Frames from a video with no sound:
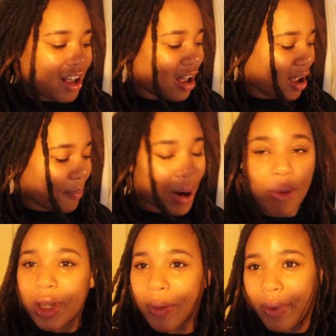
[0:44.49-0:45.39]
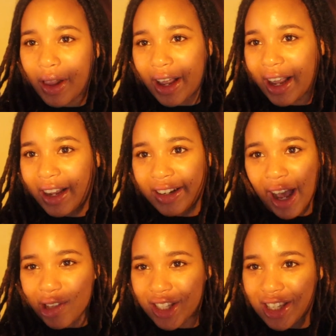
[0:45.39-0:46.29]
Um, probably going to play
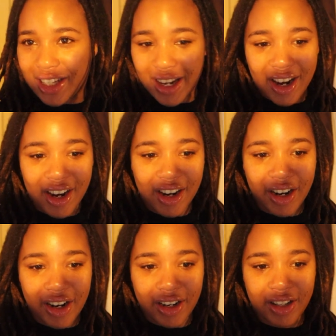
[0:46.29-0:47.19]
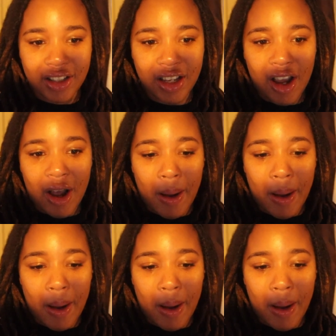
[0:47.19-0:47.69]
downstairs.